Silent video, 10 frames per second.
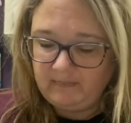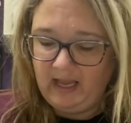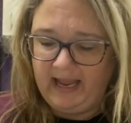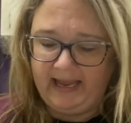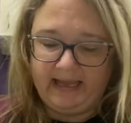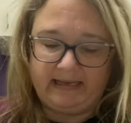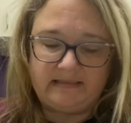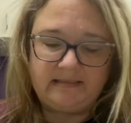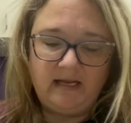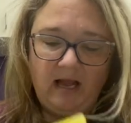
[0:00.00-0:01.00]

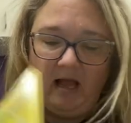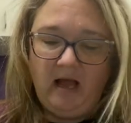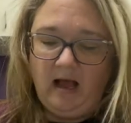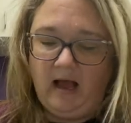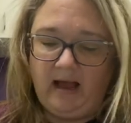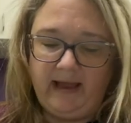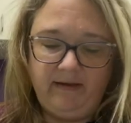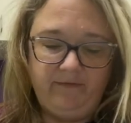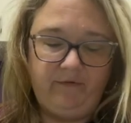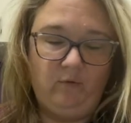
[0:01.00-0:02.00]
And
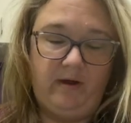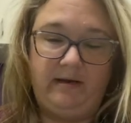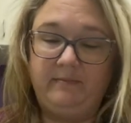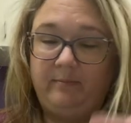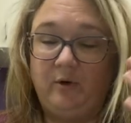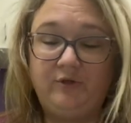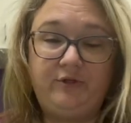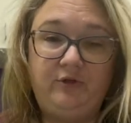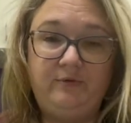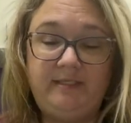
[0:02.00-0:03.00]
I, for one, am a
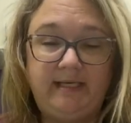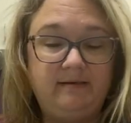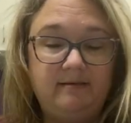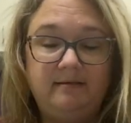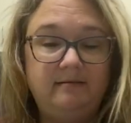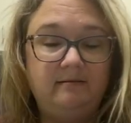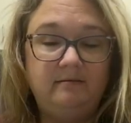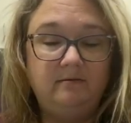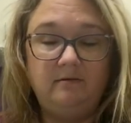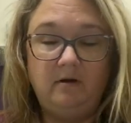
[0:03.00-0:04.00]
person who sings
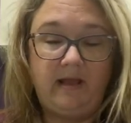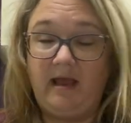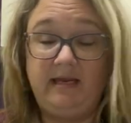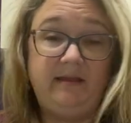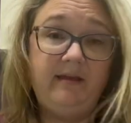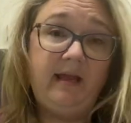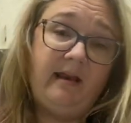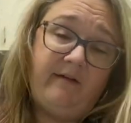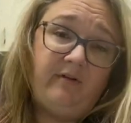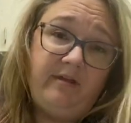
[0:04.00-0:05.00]
anything and
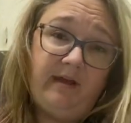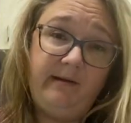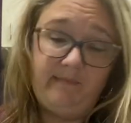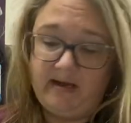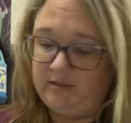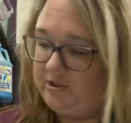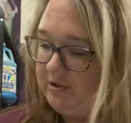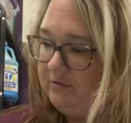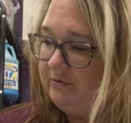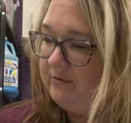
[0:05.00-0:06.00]
everything, much
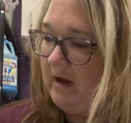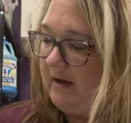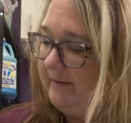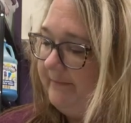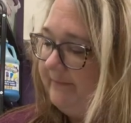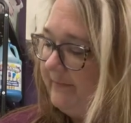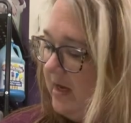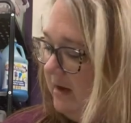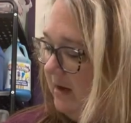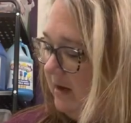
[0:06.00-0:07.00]
to
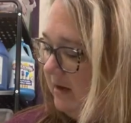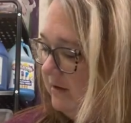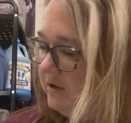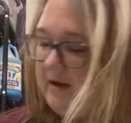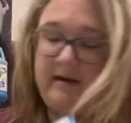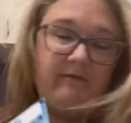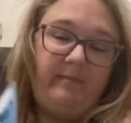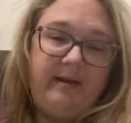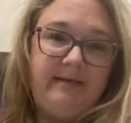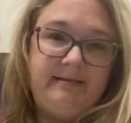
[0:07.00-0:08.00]
not
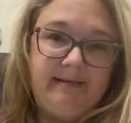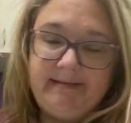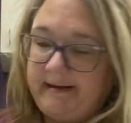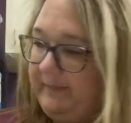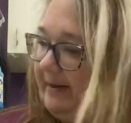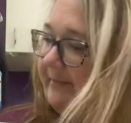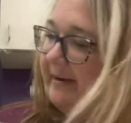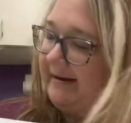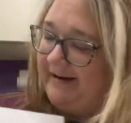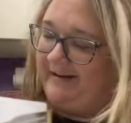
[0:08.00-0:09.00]
everybody's excitement,
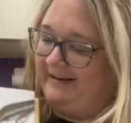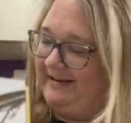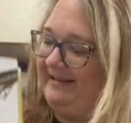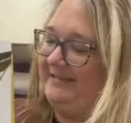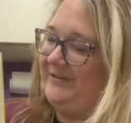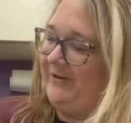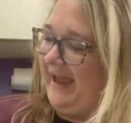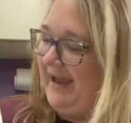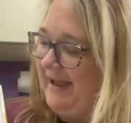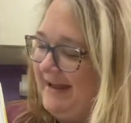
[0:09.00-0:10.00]
but that's
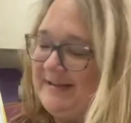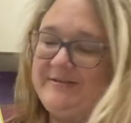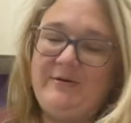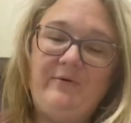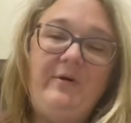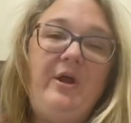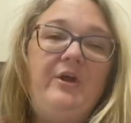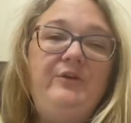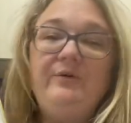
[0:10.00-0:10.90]
okay. So you